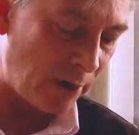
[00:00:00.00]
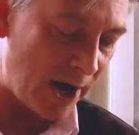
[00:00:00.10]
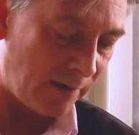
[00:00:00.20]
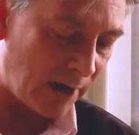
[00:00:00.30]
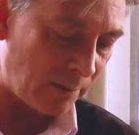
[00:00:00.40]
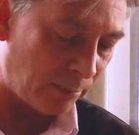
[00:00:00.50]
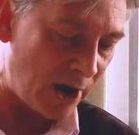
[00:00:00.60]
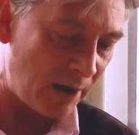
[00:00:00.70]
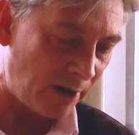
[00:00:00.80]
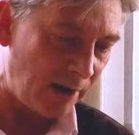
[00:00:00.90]

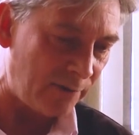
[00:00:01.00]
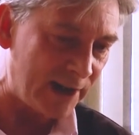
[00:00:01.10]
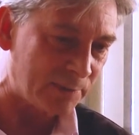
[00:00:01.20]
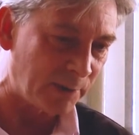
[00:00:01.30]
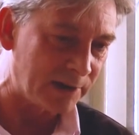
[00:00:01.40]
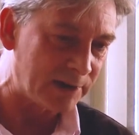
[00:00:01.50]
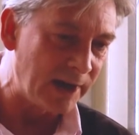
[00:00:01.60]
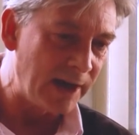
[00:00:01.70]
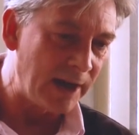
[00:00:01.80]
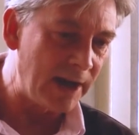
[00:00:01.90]
primary investment
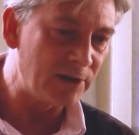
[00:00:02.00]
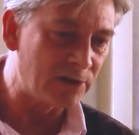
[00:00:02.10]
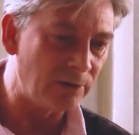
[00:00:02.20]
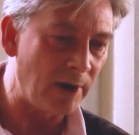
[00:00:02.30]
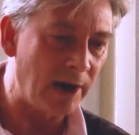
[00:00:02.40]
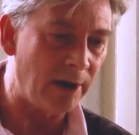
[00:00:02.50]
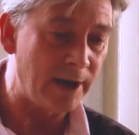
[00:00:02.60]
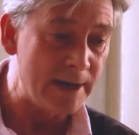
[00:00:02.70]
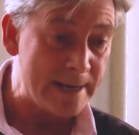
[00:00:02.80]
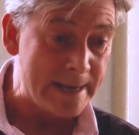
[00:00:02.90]
into
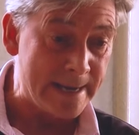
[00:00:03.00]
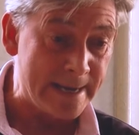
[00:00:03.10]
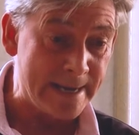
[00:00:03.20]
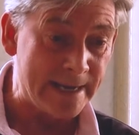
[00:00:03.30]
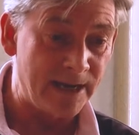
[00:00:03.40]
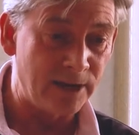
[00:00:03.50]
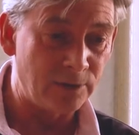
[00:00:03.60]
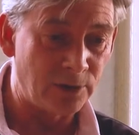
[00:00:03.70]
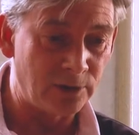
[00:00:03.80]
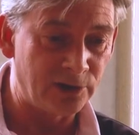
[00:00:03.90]
our
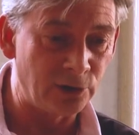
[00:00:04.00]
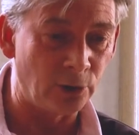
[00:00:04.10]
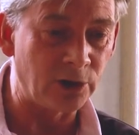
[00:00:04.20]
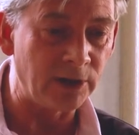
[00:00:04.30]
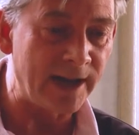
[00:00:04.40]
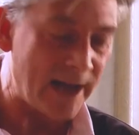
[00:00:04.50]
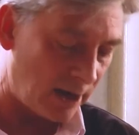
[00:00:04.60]
social and